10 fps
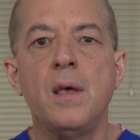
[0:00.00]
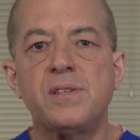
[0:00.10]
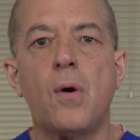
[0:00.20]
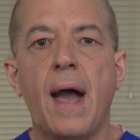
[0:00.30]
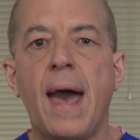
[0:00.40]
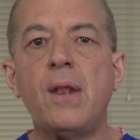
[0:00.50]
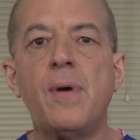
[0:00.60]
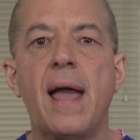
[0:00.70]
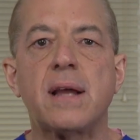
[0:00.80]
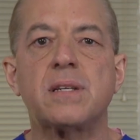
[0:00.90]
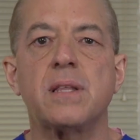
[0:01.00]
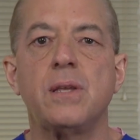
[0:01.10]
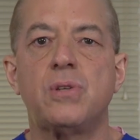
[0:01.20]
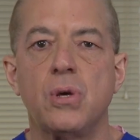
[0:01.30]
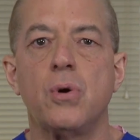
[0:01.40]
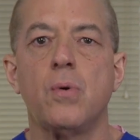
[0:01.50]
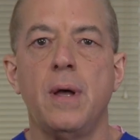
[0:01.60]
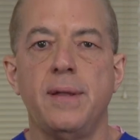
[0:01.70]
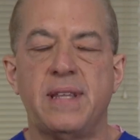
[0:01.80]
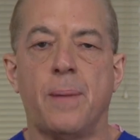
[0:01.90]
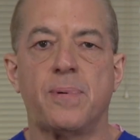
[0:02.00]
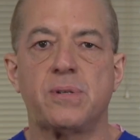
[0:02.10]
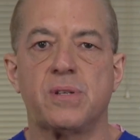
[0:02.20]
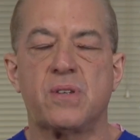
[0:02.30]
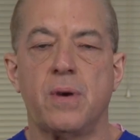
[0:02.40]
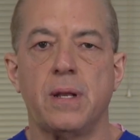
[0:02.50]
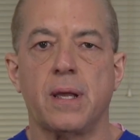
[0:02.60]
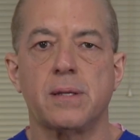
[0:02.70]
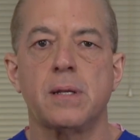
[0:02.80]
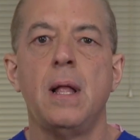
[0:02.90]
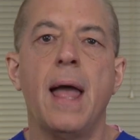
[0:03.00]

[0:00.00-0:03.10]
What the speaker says: So how do we actually do temperature screenings?